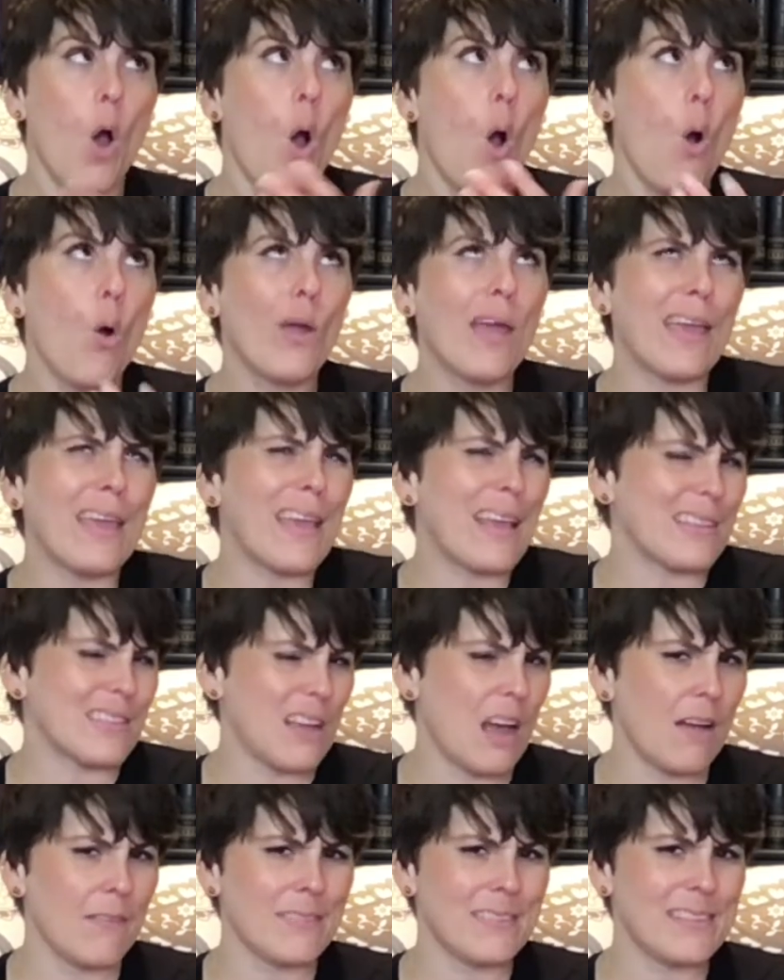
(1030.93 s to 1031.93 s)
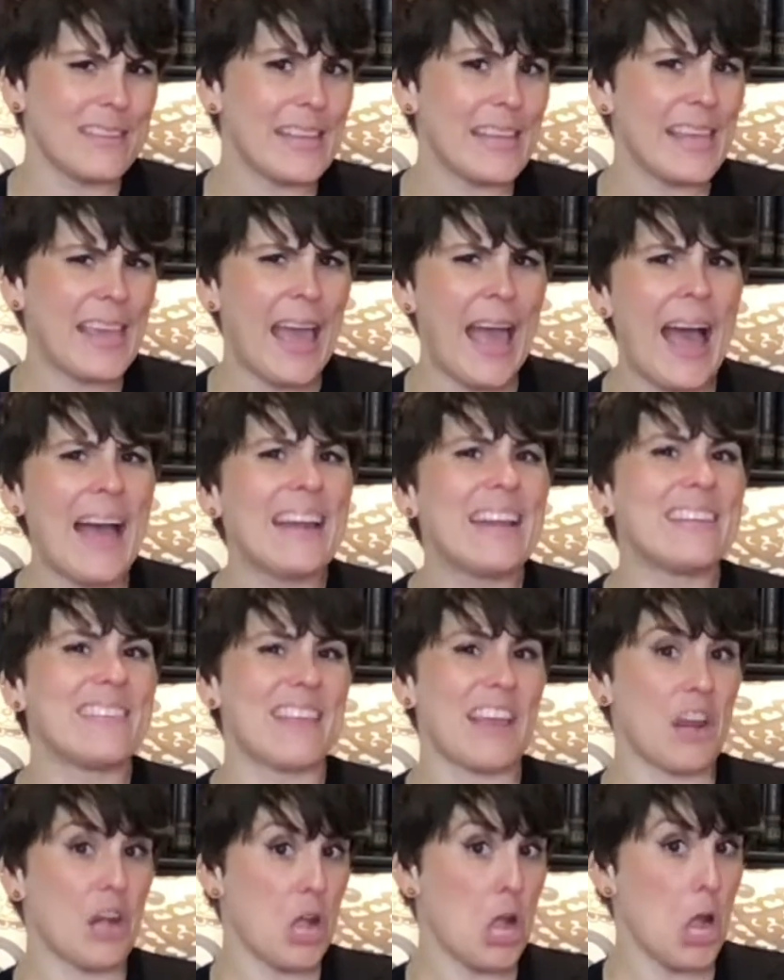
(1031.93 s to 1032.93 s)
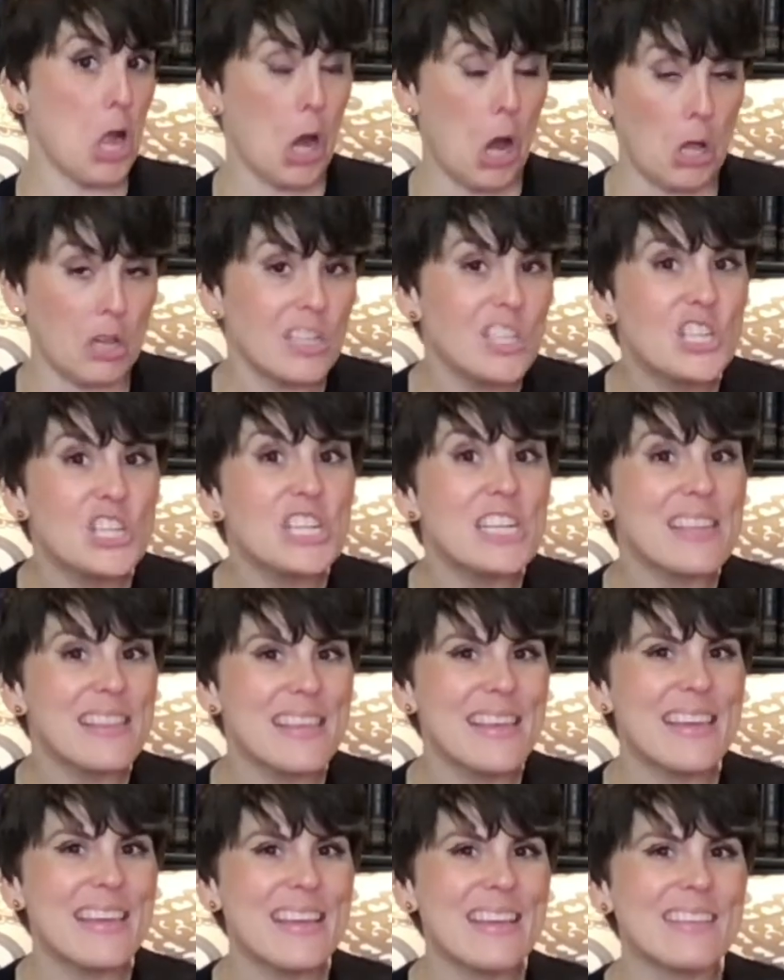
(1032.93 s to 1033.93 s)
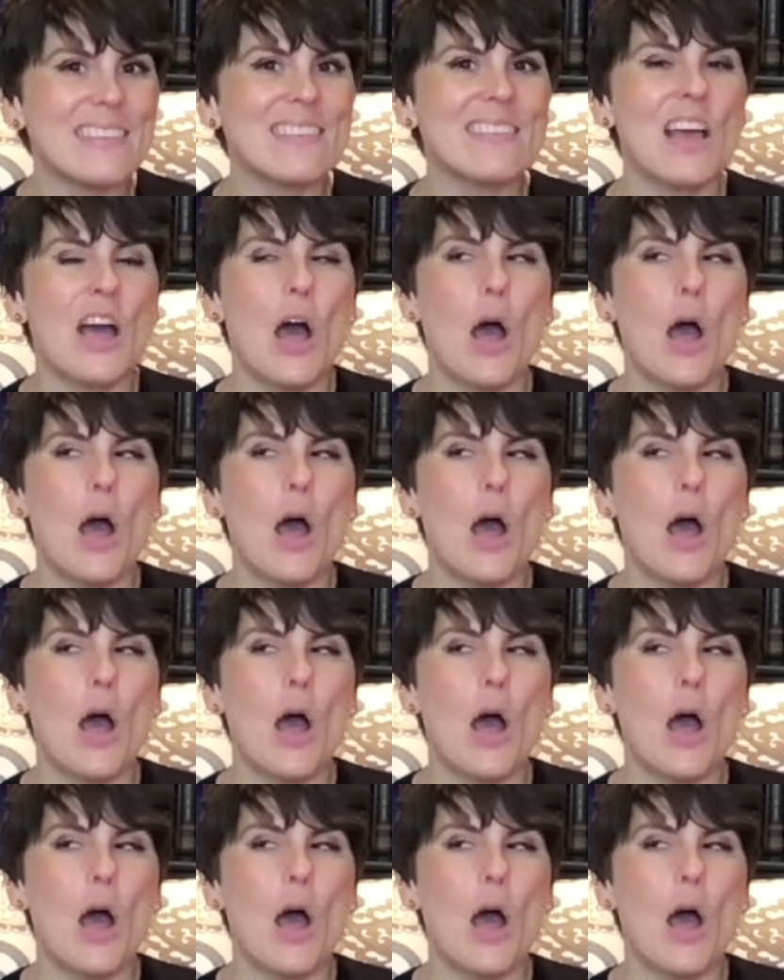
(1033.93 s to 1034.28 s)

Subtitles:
okay, yes, obviously Kat is acknowledging things,